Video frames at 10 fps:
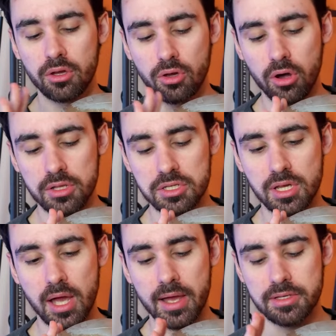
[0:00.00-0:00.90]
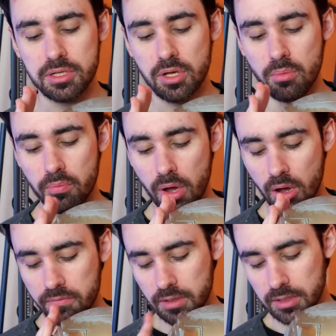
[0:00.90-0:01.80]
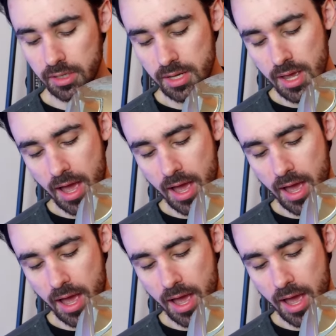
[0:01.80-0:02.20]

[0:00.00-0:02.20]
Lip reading: got it sized perfectly.